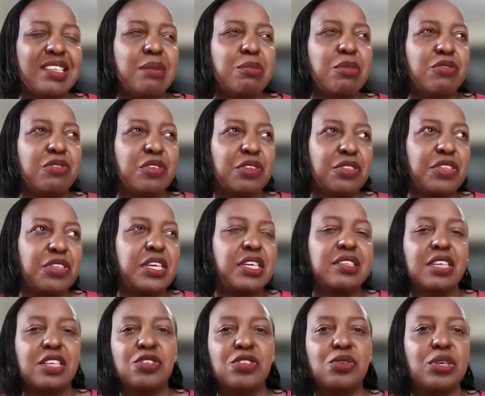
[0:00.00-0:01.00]
What are some of the
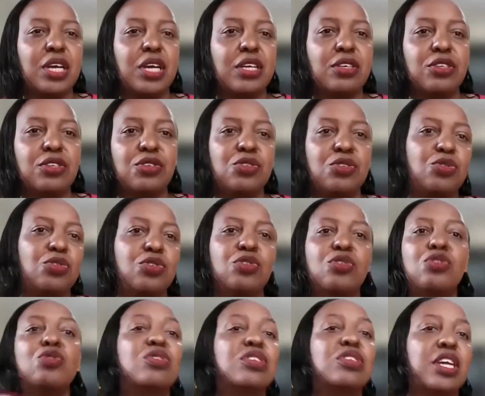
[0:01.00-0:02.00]
things that you can
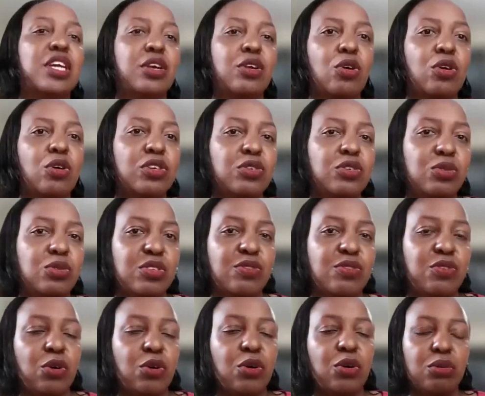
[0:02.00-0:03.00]
to do's and don't
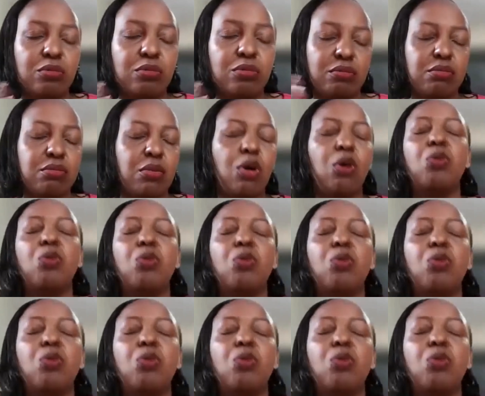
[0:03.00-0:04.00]
do's for,
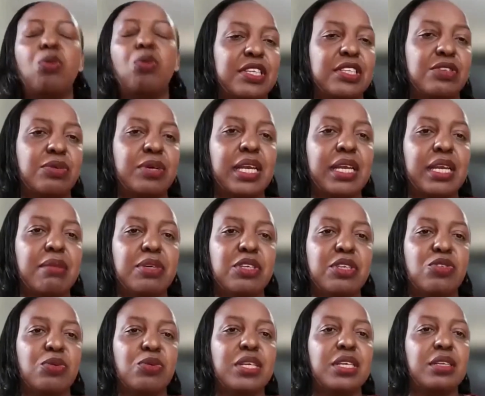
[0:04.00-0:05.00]
or what's the difference
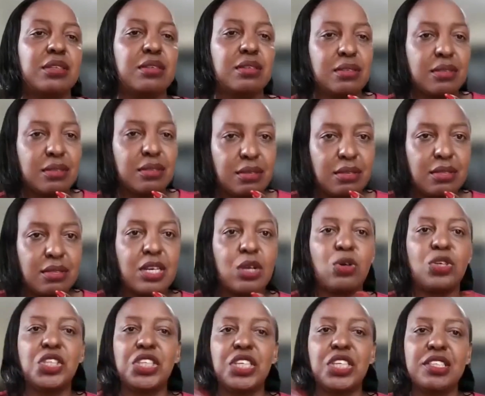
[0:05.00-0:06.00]
really between
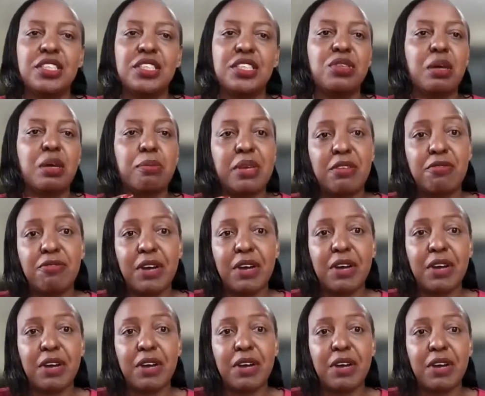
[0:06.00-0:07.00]
negotiating with a
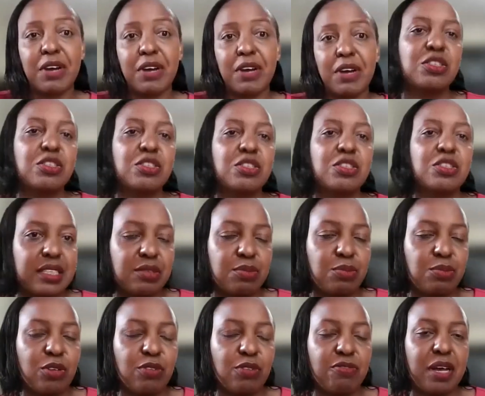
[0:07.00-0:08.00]
big firm as
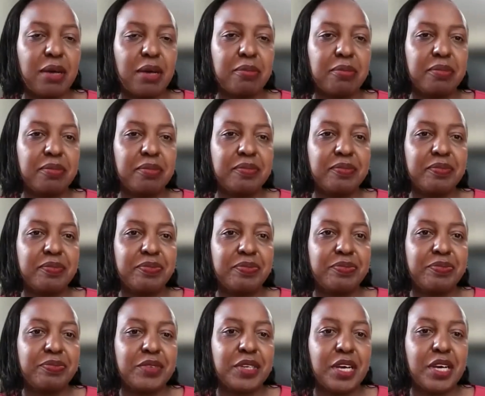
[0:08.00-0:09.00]
well as a small farm.
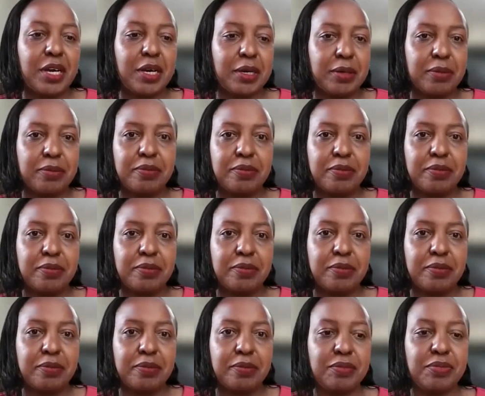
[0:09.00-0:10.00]
Uh,
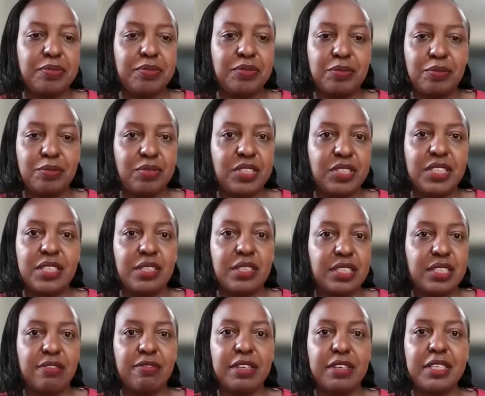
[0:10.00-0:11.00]

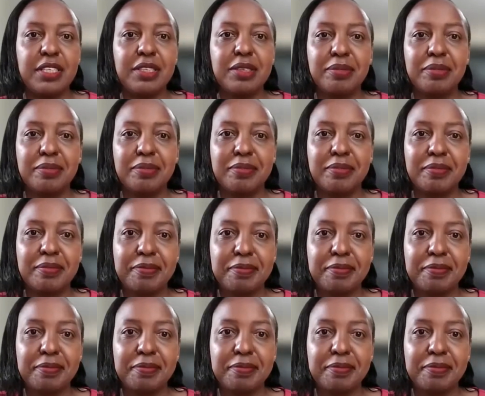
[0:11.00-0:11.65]
Stephen?